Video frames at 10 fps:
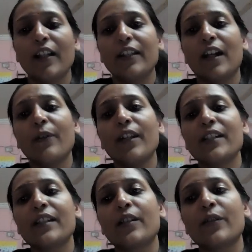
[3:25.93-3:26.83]
Now
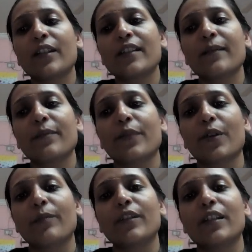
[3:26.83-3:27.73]
let's look at some
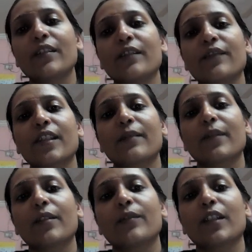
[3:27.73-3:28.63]
properties of
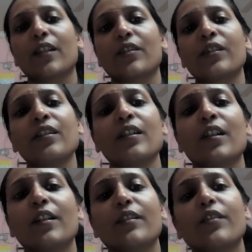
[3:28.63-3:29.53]
sigma notation.
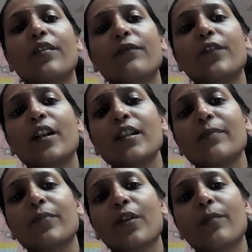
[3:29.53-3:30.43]
So the
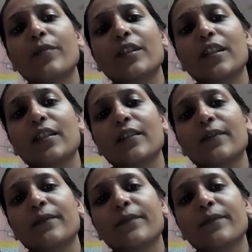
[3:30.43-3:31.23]
first property